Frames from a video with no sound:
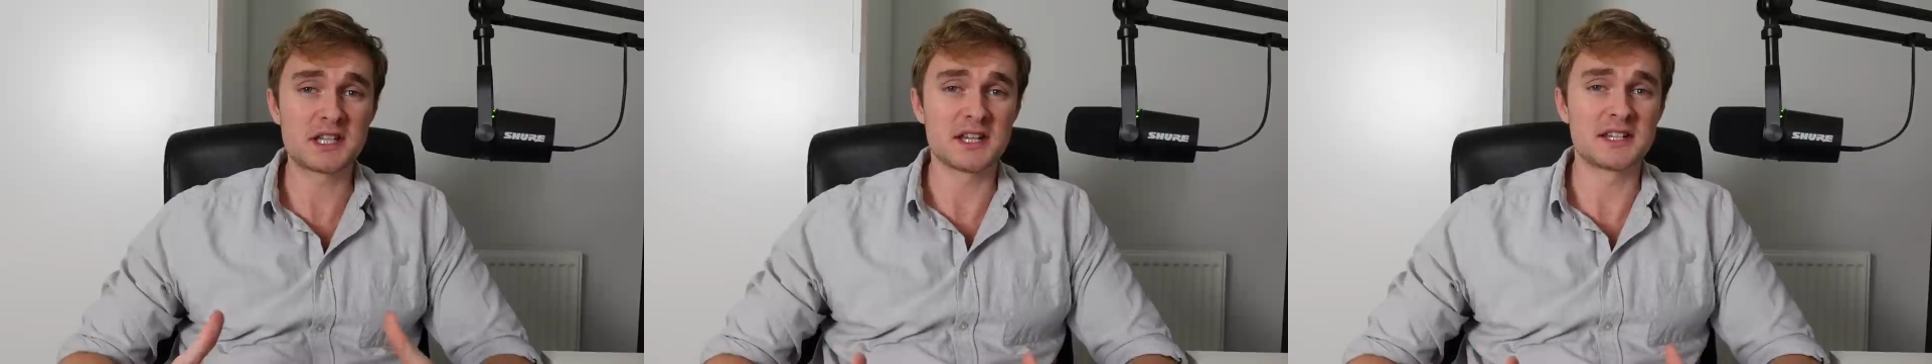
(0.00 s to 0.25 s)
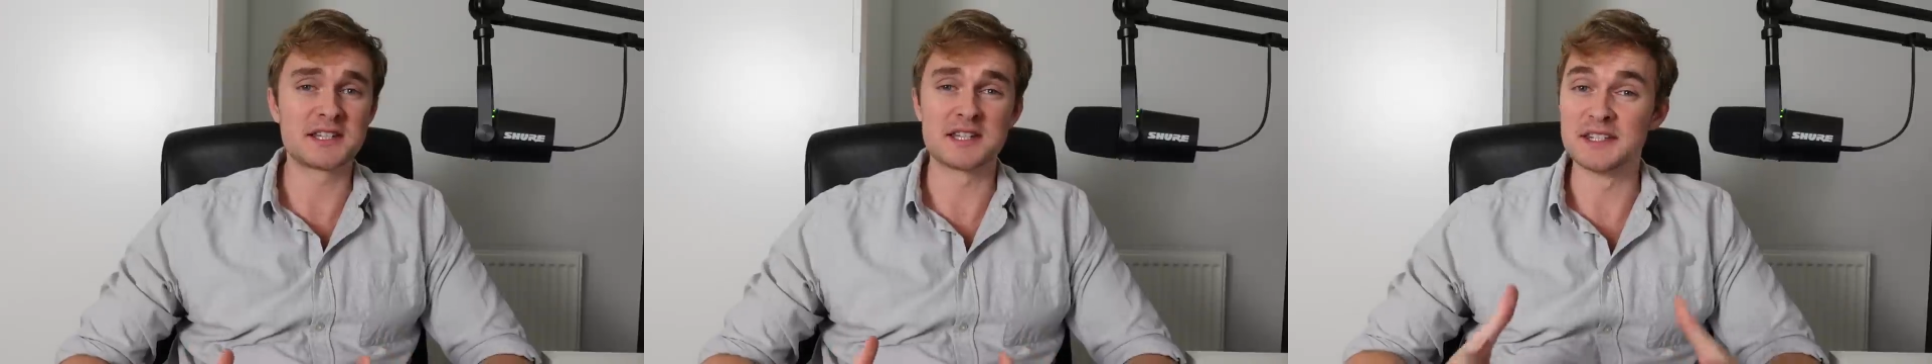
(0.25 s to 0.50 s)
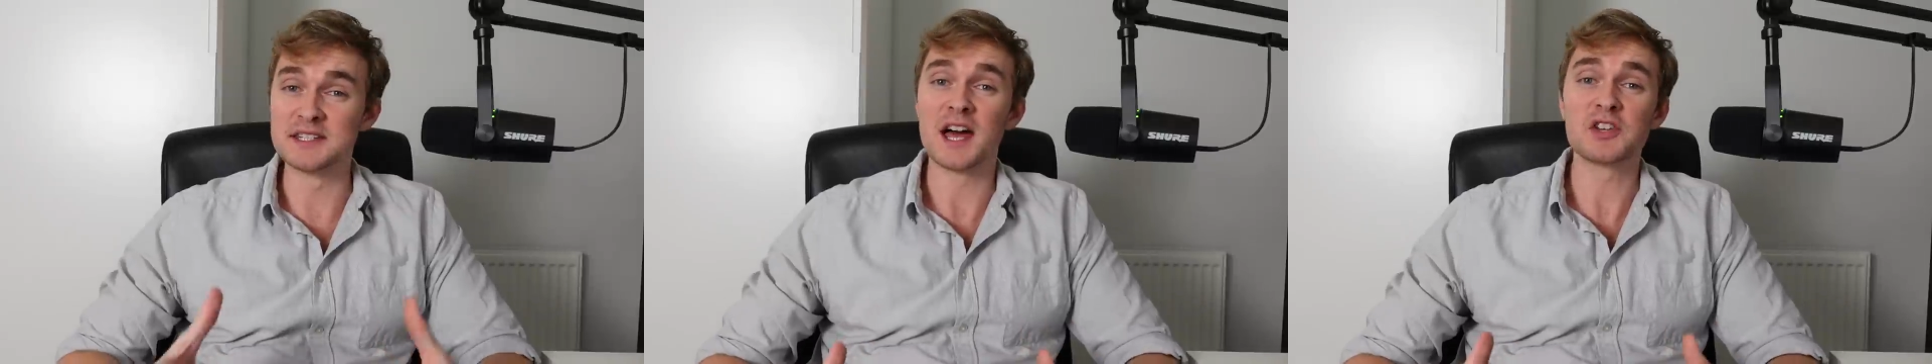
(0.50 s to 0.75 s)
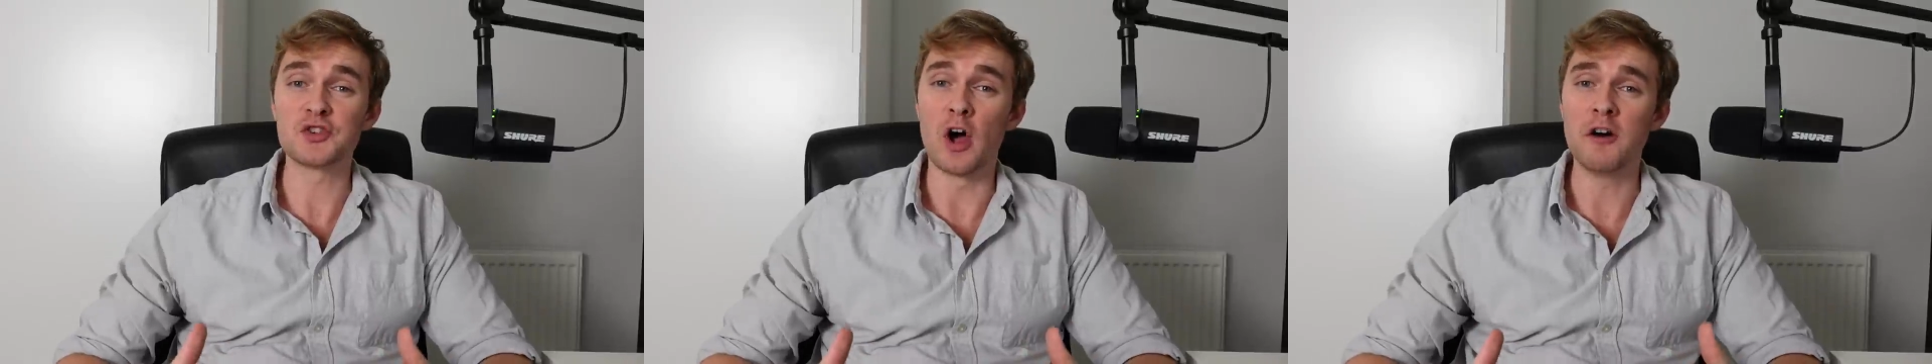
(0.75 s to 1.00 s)
Citizen
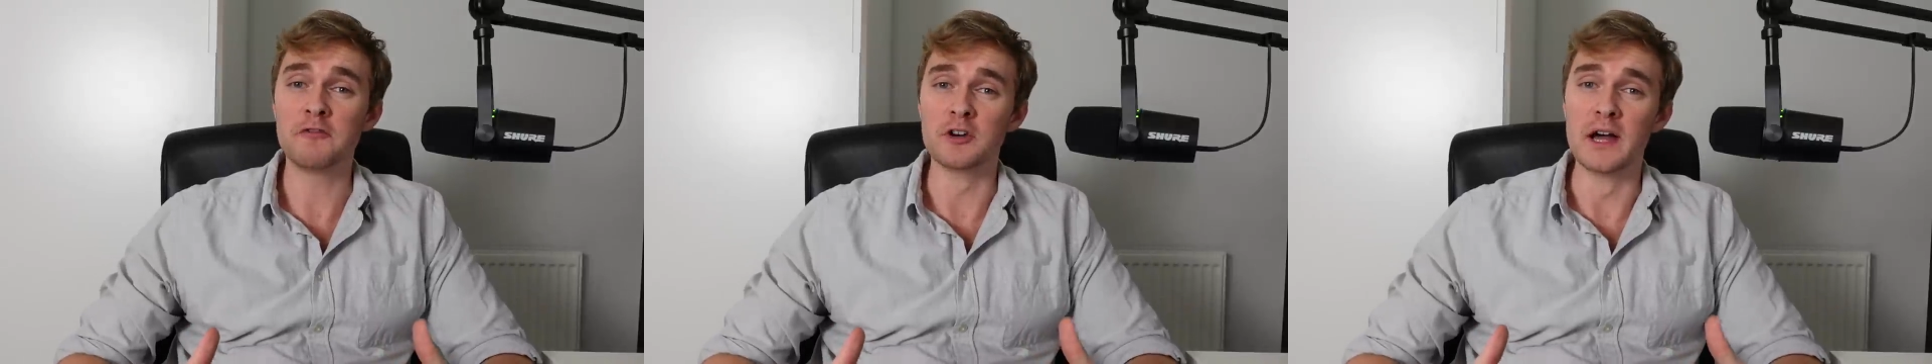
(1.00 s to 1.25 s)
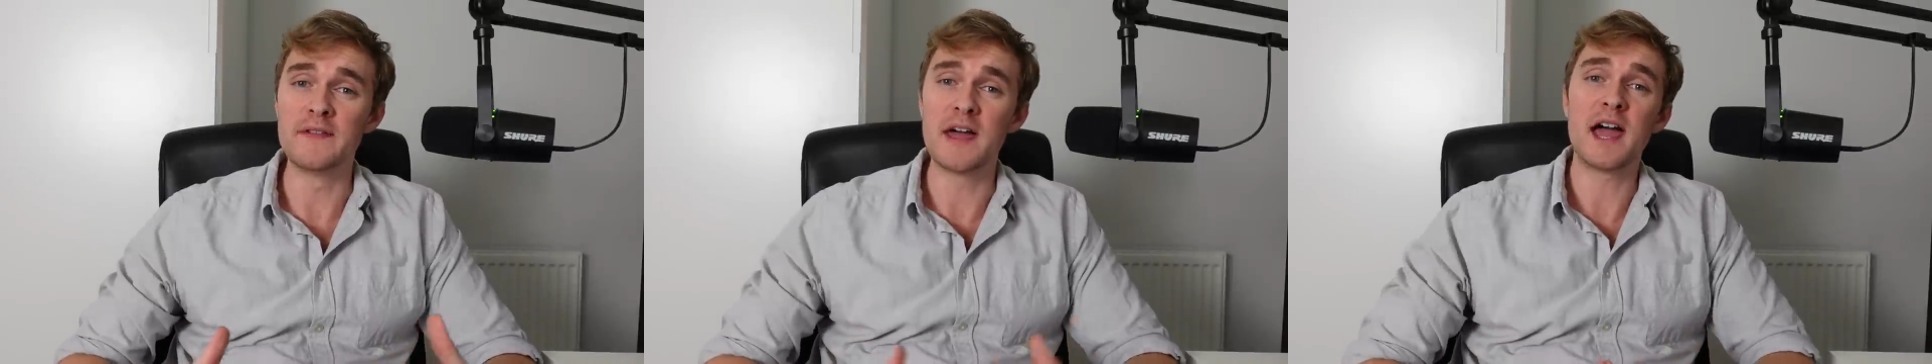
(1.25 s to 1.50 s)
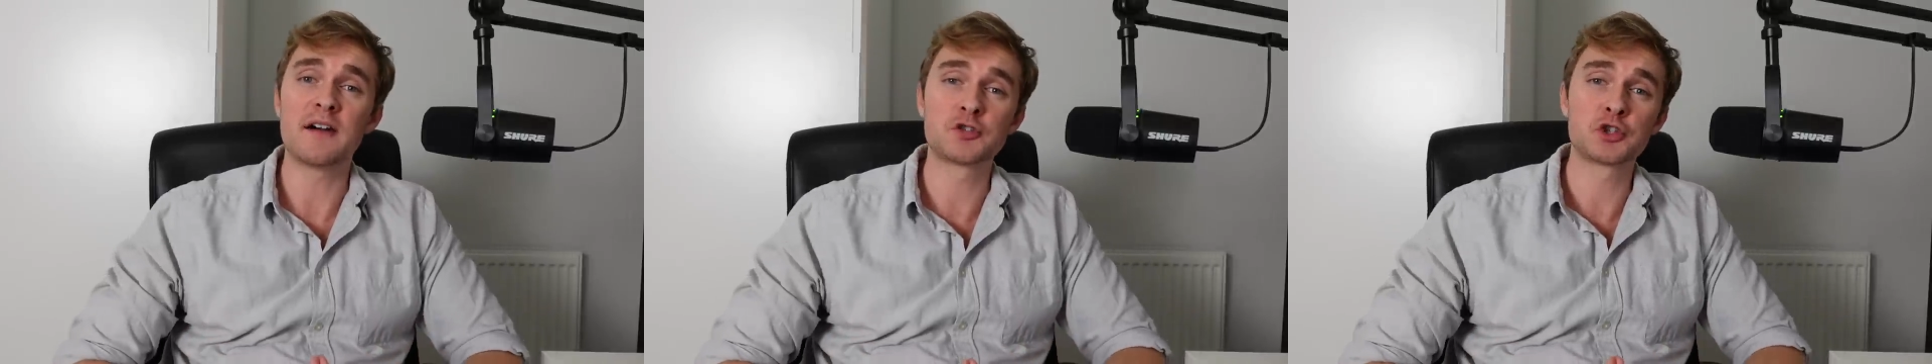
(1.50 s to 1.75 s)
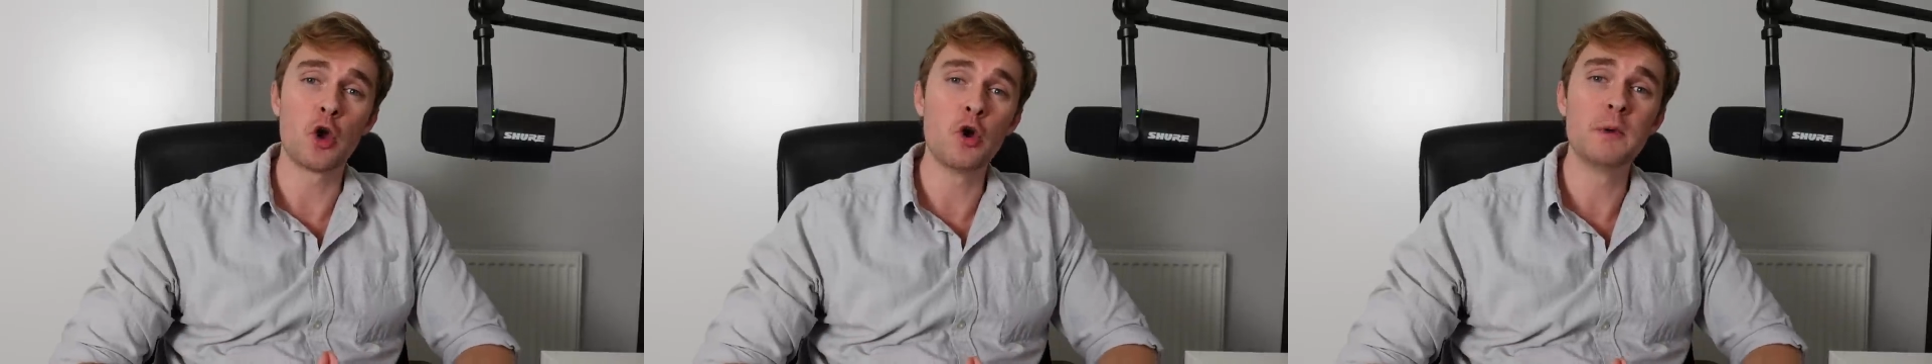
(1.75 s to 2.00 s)
does offer, and they have
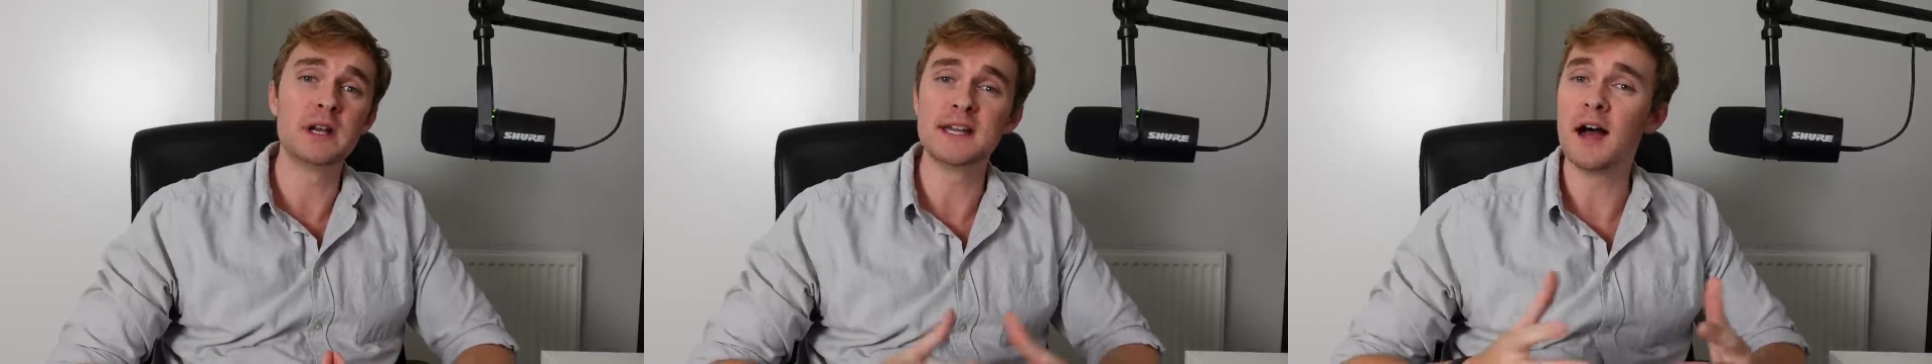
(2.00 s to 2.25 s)
so many